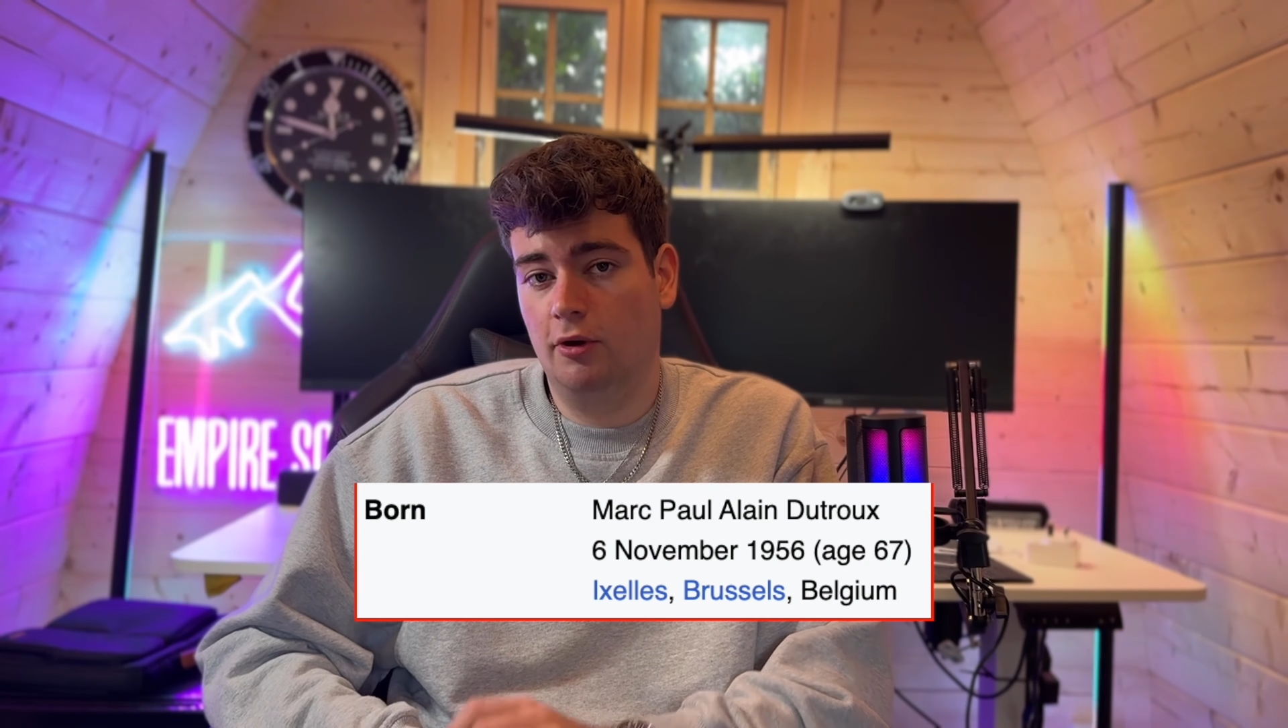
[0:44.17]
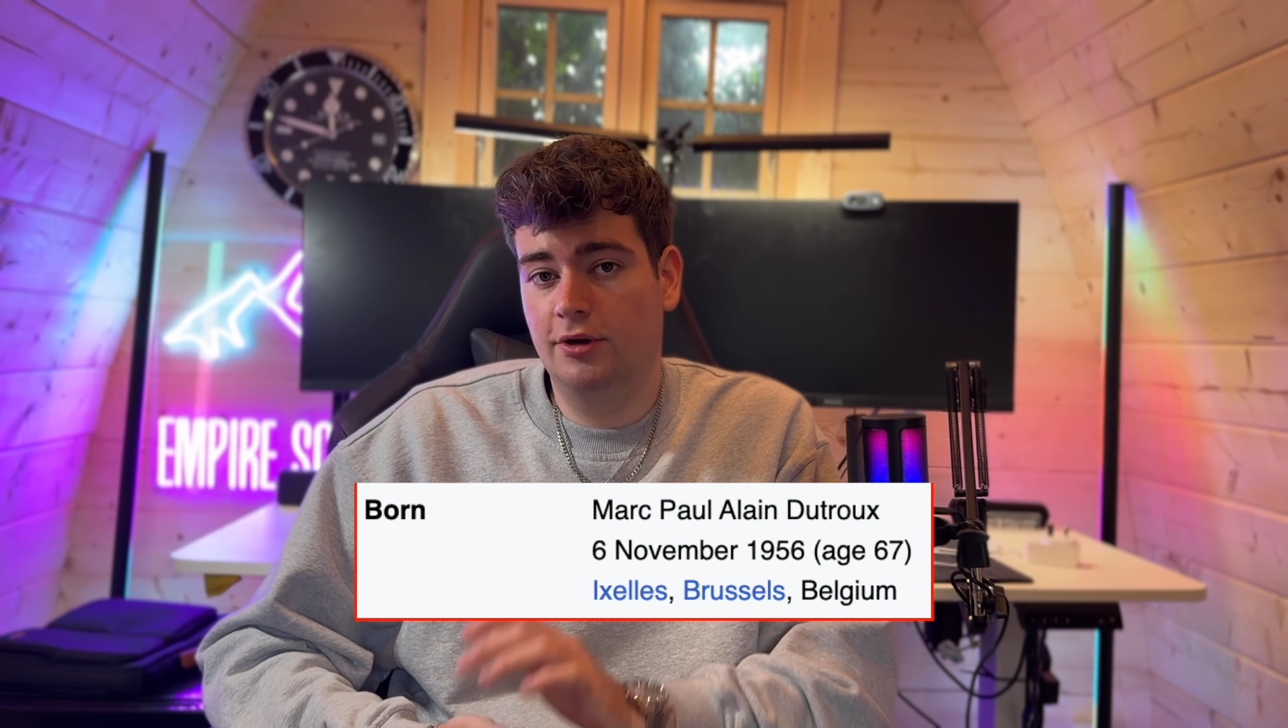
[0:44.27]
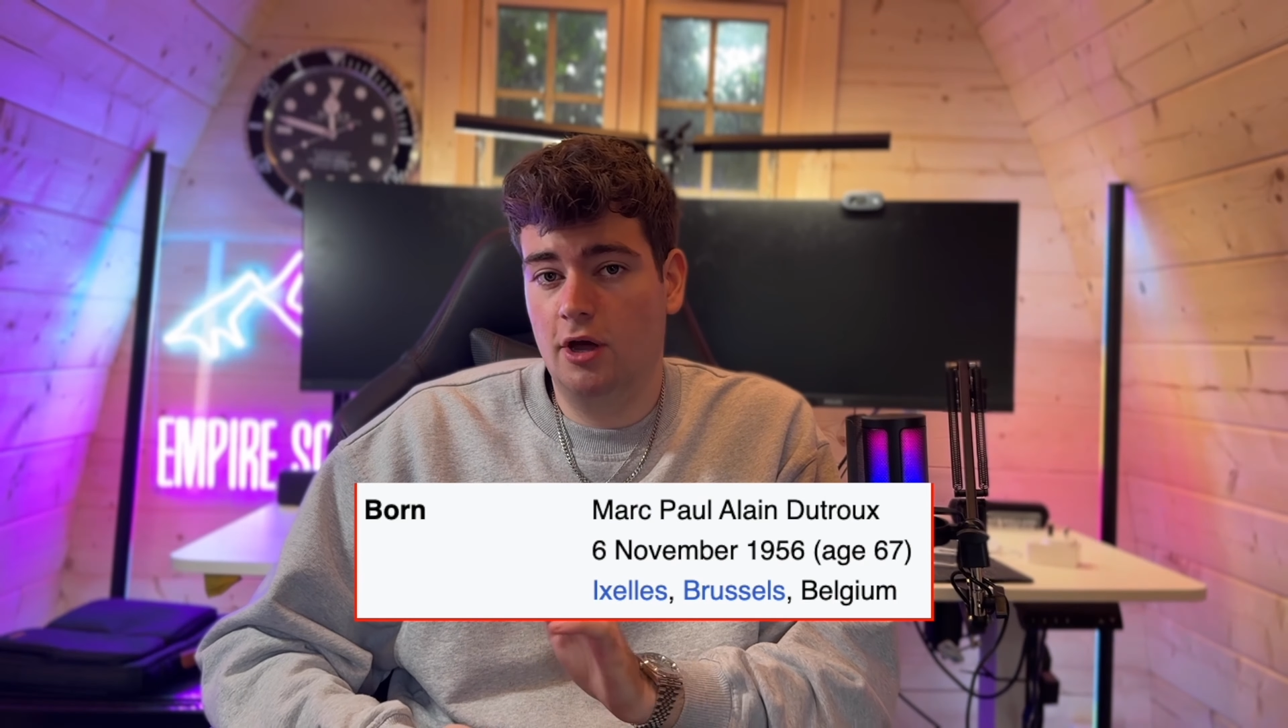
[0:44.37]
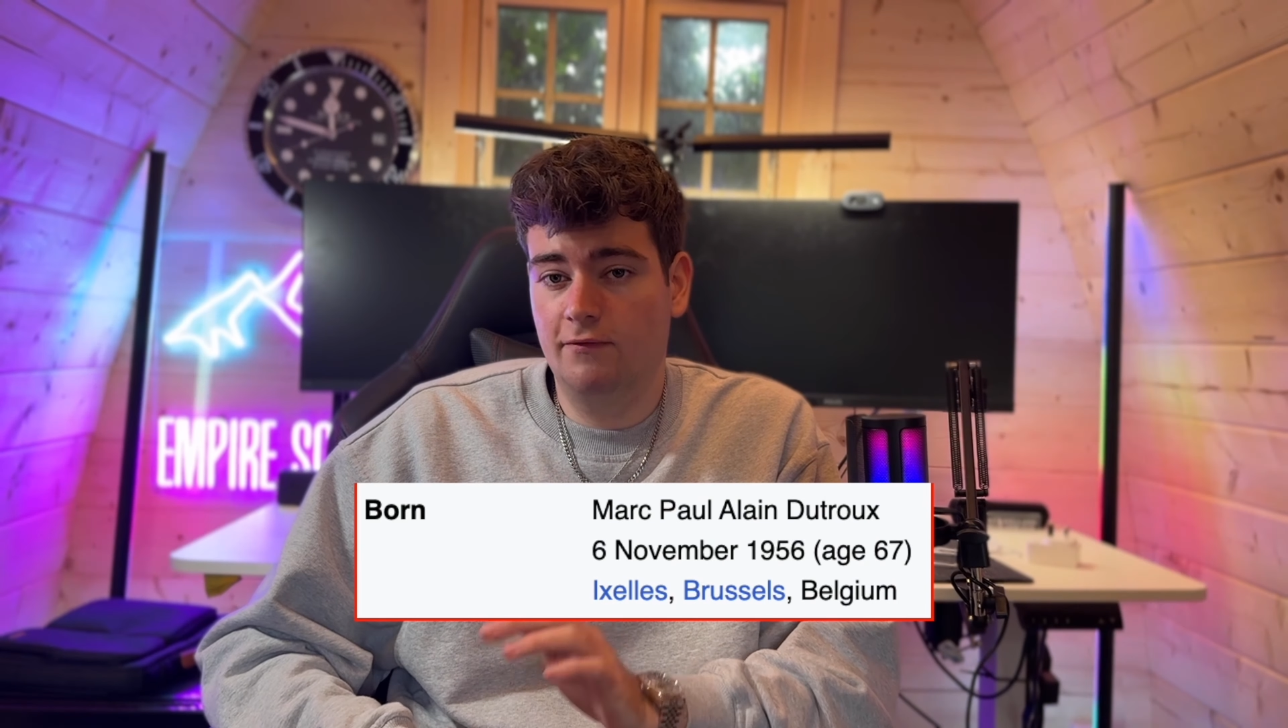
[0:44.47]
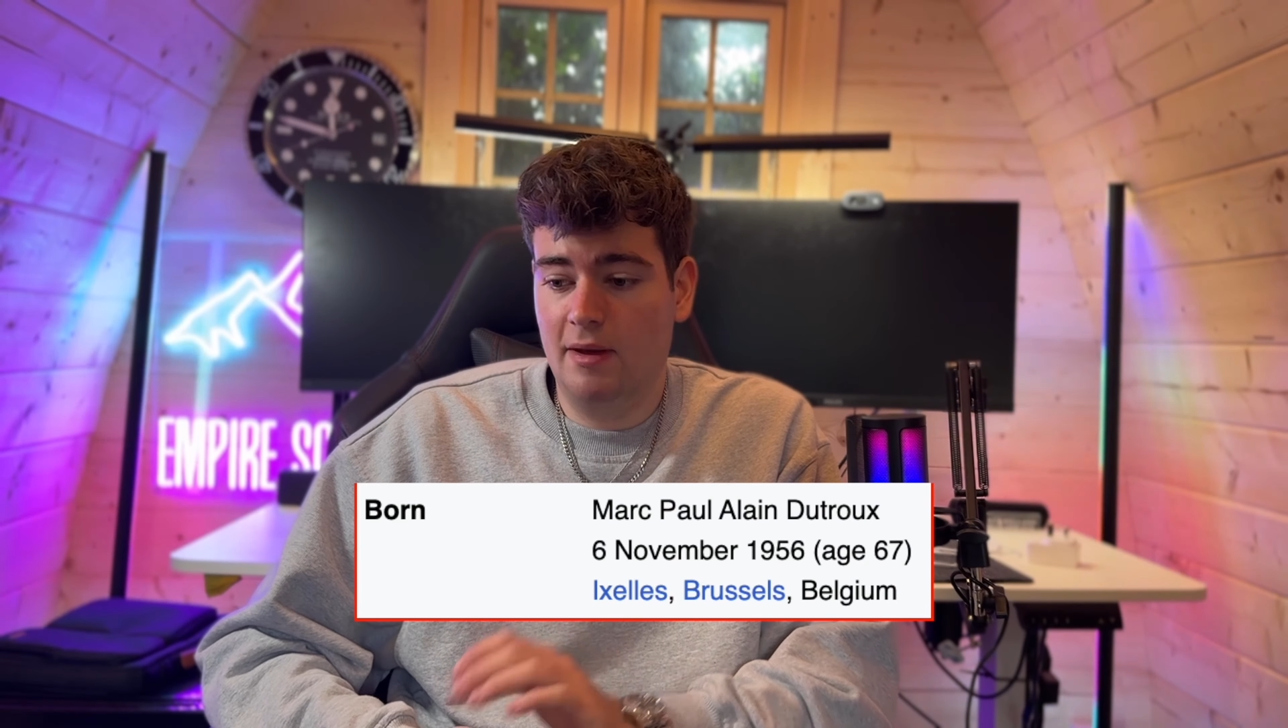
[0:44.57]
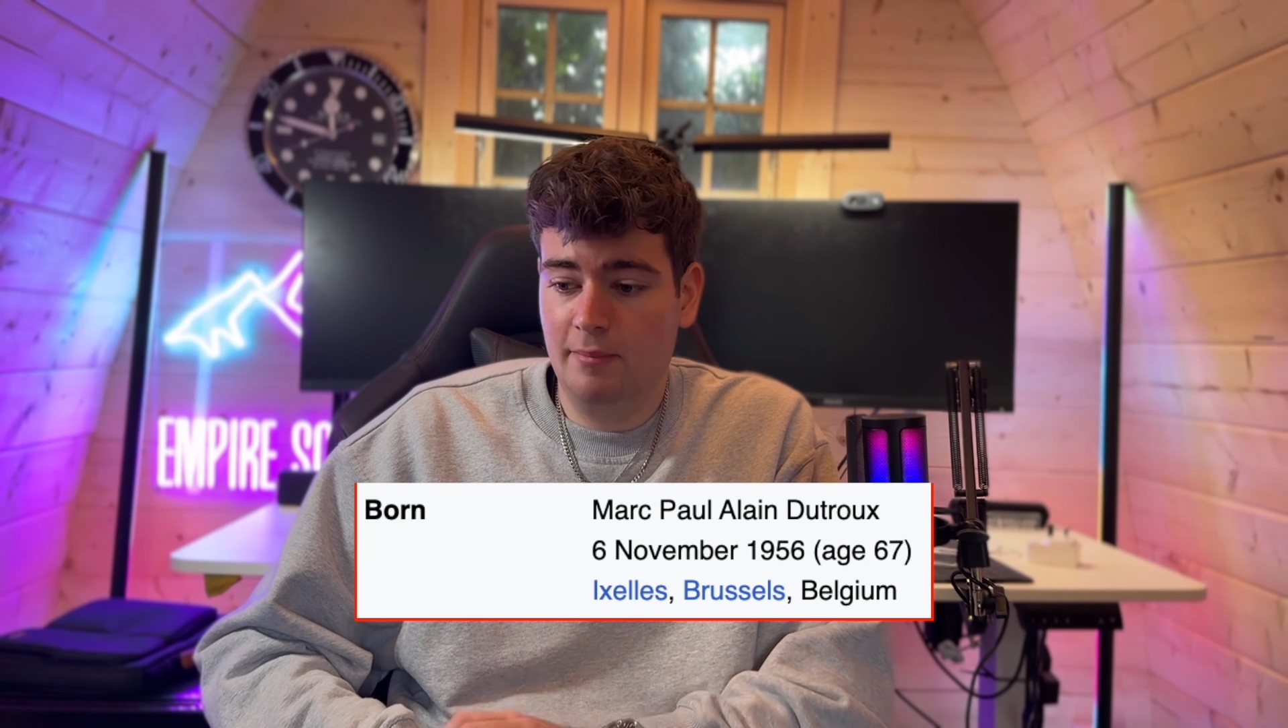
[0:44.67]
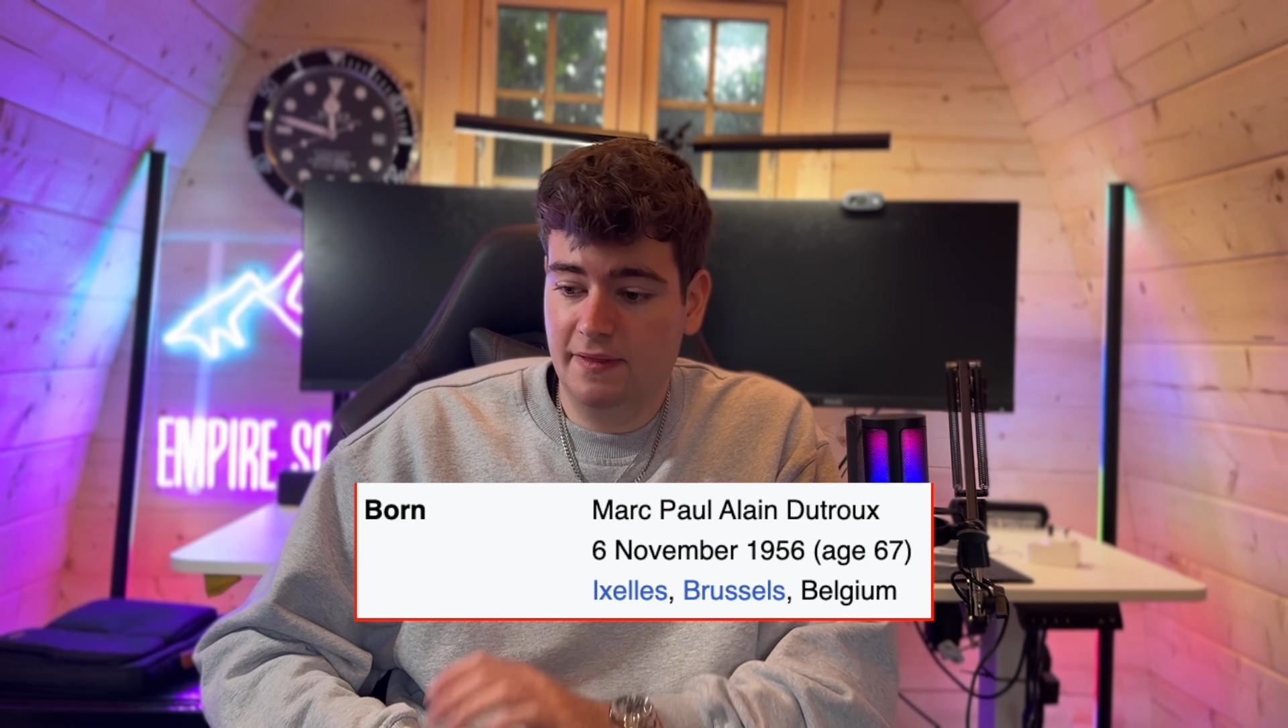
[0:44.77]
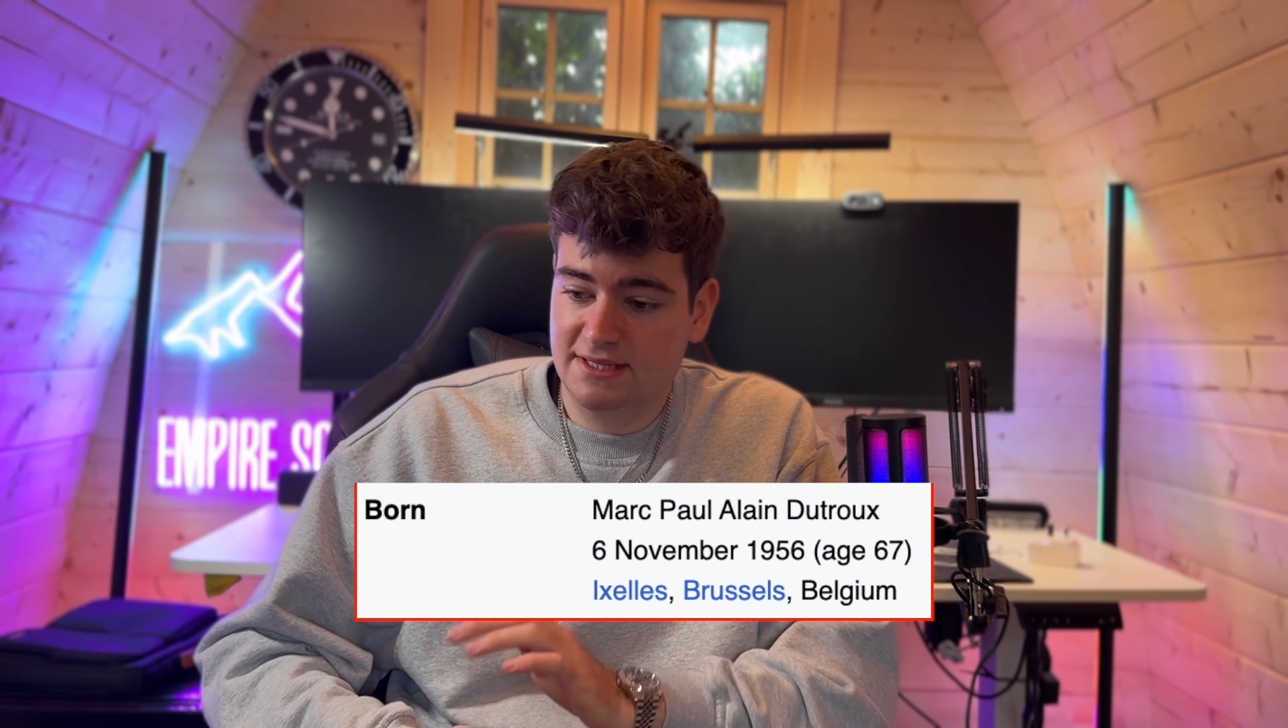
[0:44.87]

on November